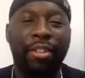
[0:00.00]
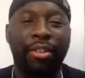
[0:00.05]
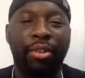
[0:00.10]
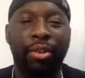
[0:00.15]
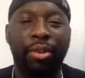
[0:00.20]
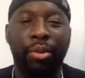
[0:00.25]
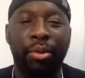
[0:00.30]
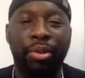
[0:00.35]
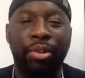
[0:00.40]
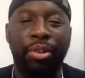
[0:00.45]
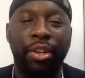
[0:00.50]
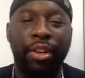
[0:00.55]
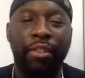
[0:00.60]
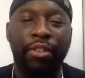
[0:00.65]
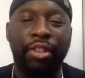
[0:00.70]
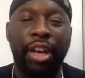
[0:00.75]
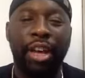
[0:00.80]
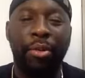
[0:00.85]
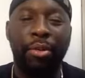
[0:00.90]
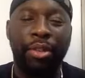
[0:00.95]

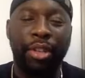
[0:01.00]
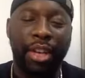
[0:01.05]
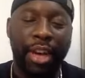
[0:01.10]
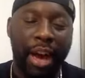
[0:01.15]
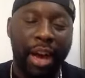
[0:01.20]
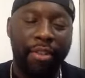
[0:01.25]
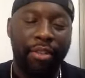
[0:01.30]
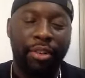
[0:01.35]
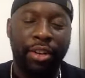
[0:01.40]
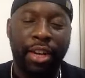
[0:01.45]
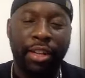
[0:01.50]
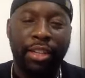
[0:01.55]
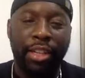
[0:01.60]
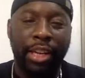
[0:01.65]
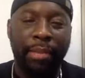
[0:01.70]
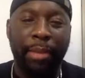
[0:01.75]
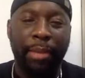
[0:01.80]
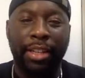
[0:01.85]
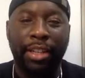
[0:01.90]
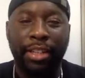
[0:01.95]
Who's the guys on that
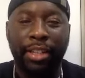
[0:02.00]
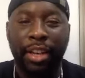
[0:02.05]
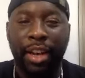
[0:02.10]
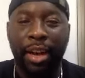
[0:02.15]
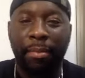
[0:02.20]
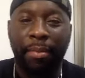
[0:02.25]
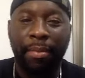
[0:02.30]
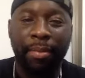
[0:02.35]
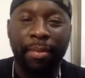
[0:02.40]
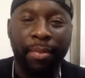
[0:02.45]
team at the time?